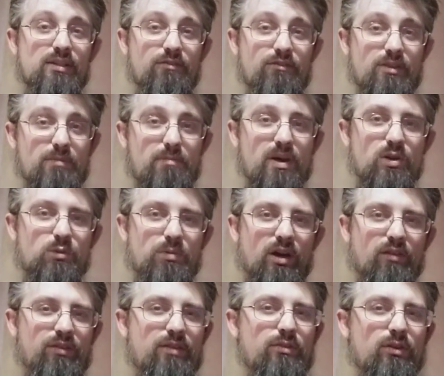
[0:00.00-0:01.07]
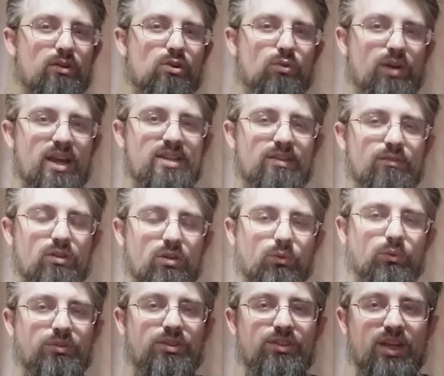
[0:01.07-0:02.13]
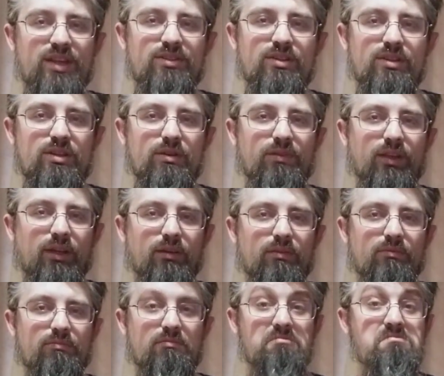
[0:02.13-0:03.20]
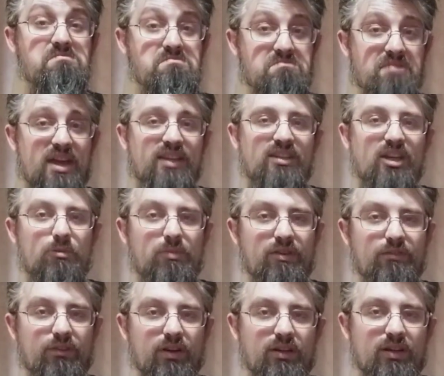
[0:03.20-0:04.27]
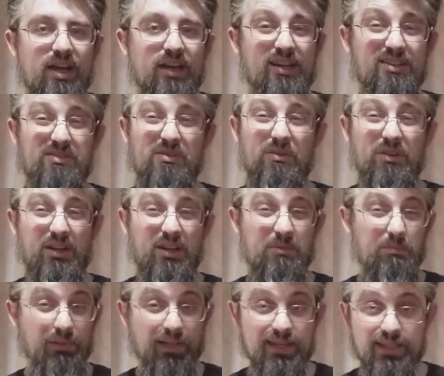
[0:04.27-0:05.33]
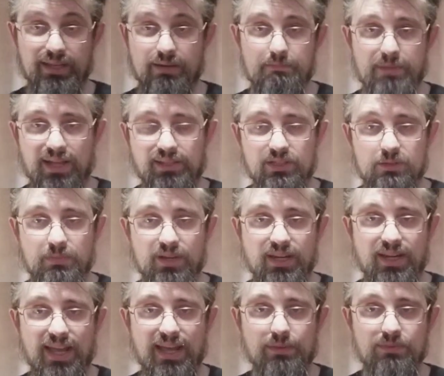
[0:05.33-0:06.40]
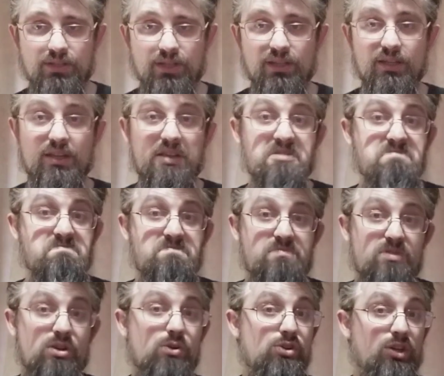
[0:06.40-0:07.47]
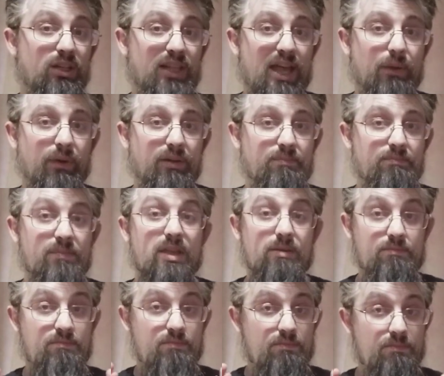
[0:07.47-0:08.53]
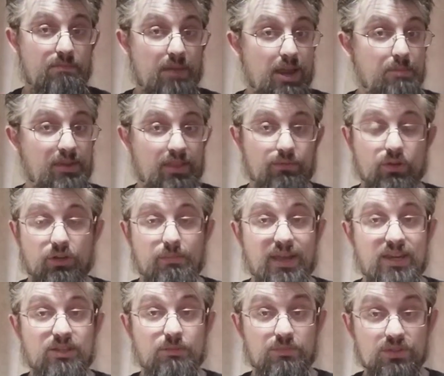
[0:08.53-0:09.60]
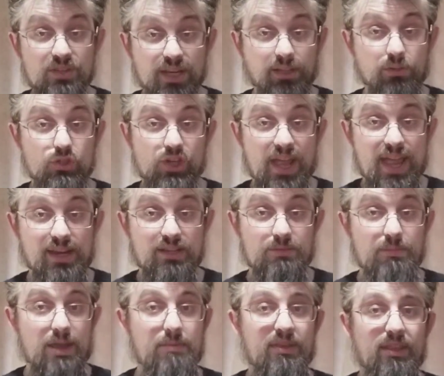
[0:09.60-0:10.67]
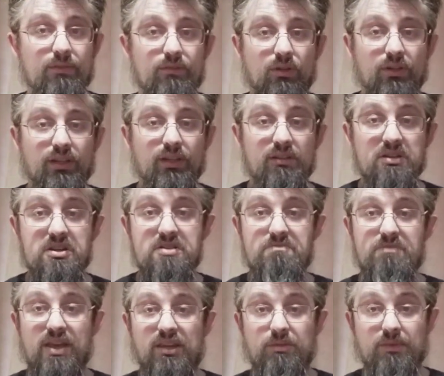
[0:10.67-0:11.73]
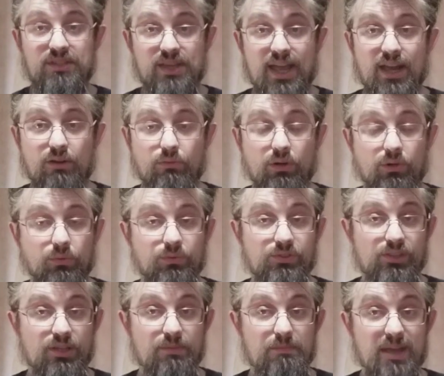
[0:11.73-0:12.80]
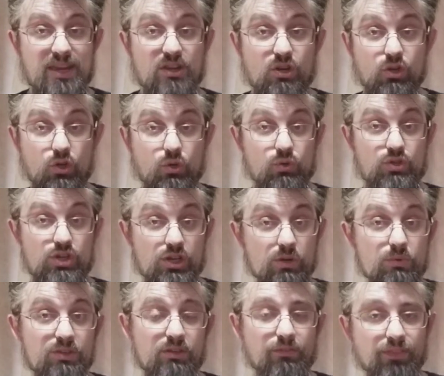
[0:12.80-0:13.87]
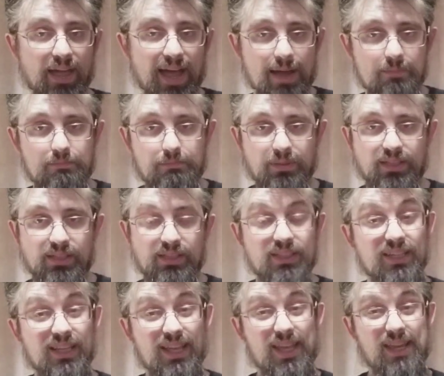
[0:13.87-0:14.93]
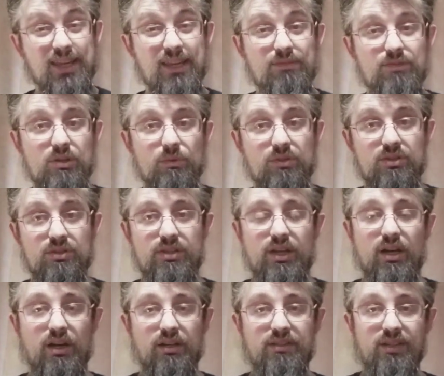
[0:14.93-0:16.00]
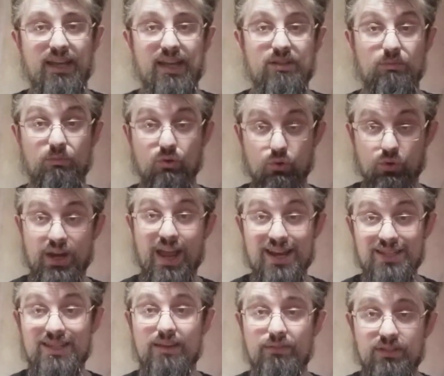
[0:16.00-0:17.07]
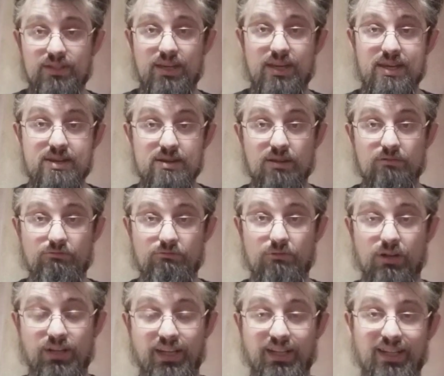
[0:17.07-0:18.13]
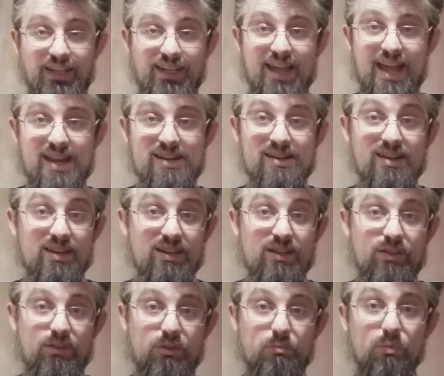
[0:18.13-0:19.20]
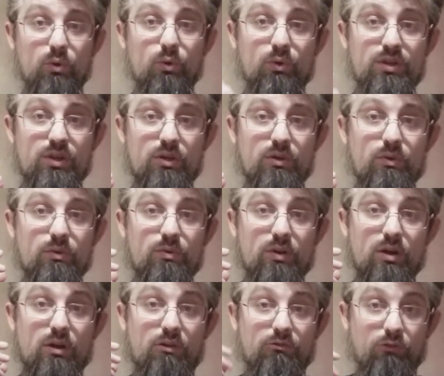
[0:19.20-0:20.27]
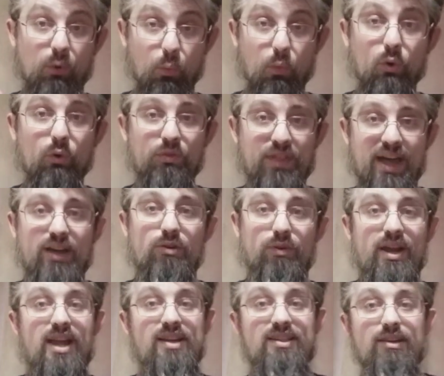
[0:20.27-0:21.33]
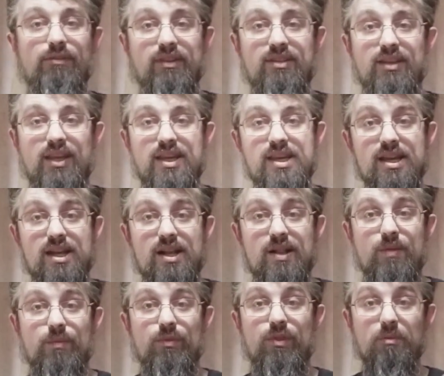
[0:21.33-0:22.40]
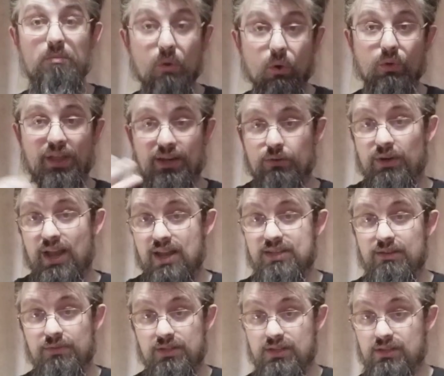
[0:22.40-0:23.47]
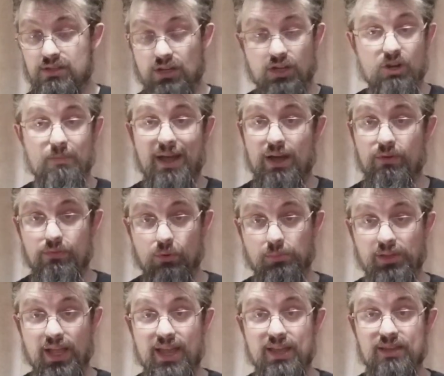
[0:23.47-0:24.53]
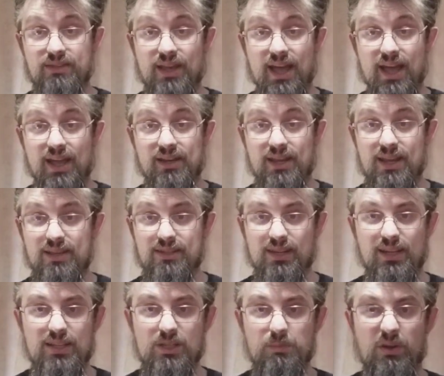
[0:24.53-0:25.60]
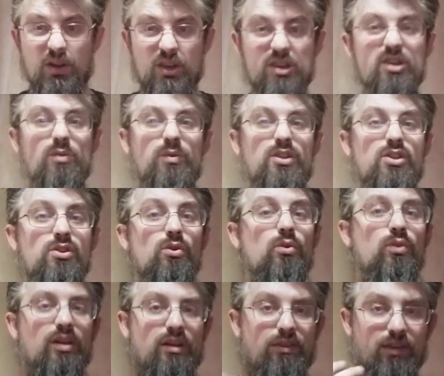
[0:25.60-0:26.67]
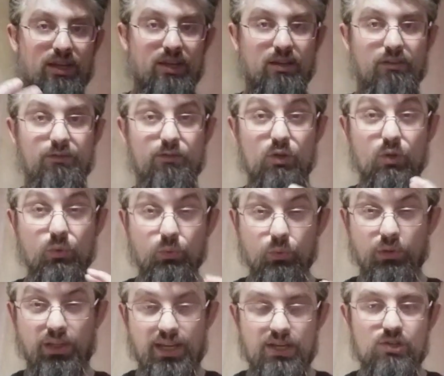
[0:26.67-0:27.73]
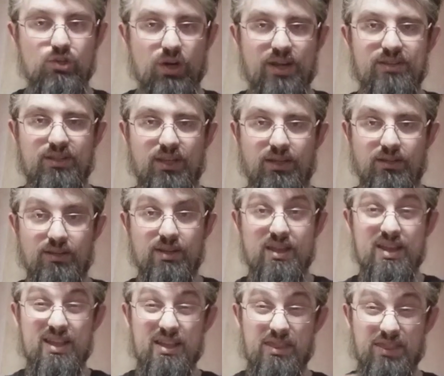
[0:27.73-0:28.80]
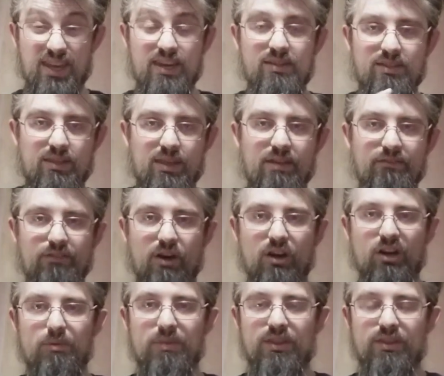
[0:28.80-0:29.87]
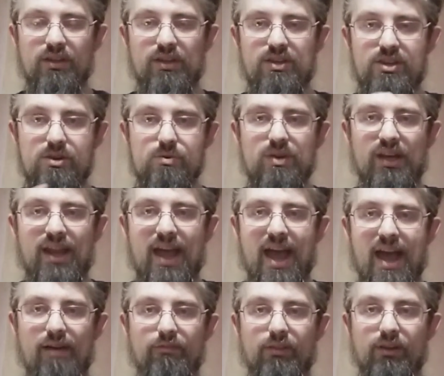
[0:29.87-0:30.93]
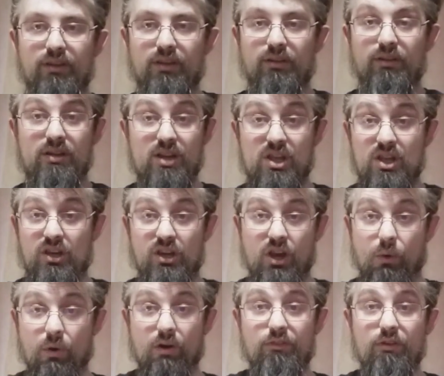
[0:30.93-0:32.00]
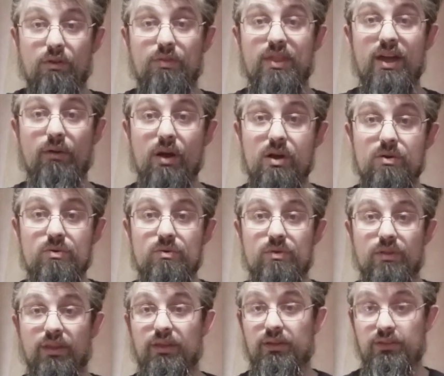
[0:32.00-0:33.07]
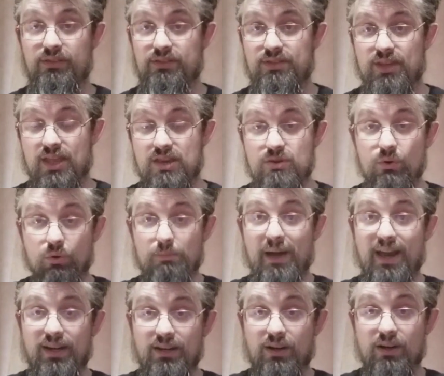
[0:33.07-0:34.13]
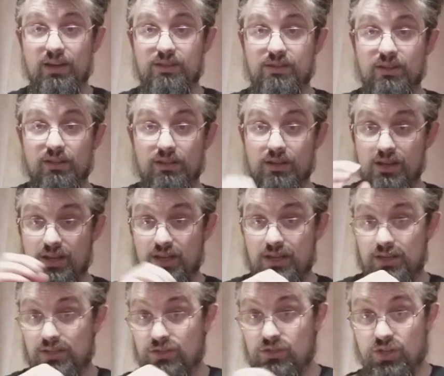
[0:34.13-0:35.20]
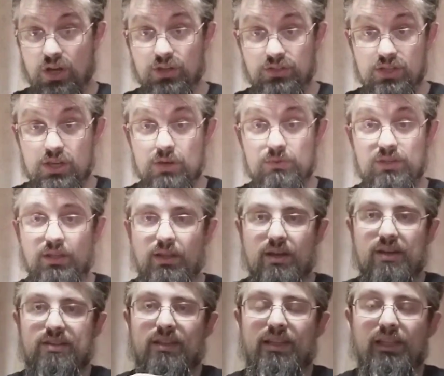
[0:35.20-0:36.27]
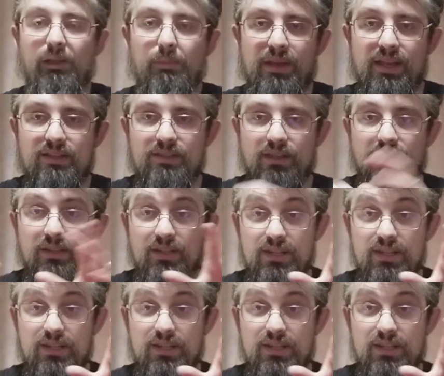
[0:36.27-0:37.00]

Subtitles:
for the most part, if they've got a creative, cool suggestion and you think that's going to be fun and it's not going to completely unbalance my encounter, you should allow it. Maybe they've got to make some skill checks, maybe they've got to make some attack rolls to make good use of that, but it gives you a start to get some creativity running. And again, the more you reward that creativity, the more that creativity is going to come out of your players, and it's going to inspire you, and you're going to think of cool, interesting things in the environment that you can have that can go off on their own, that your bad guys can start to utilise a little bit to